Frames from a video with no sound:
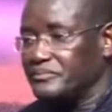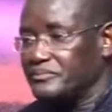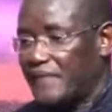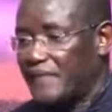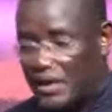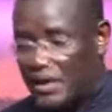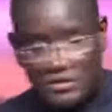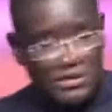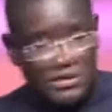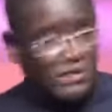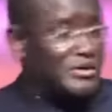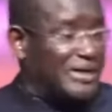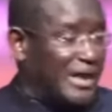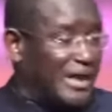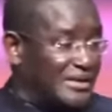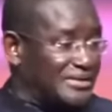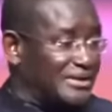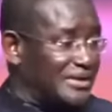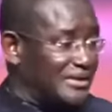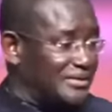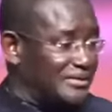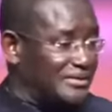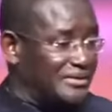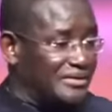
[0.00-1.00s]

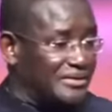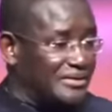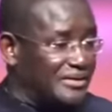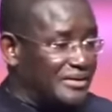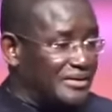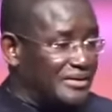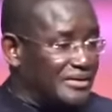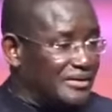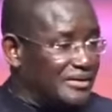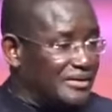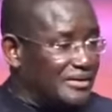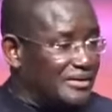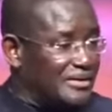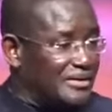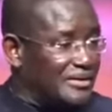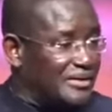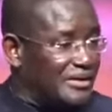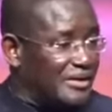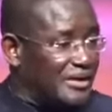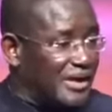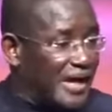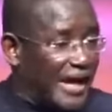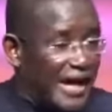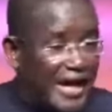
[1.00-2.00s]
Association.
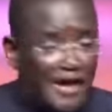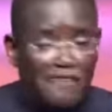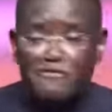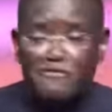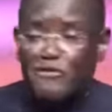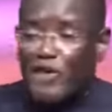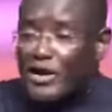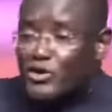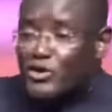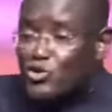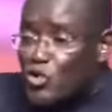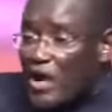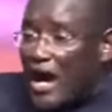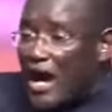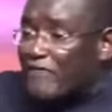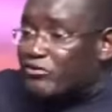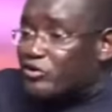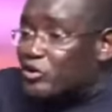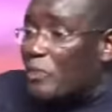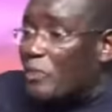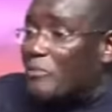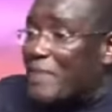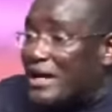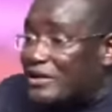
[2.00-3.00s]
If you are to have some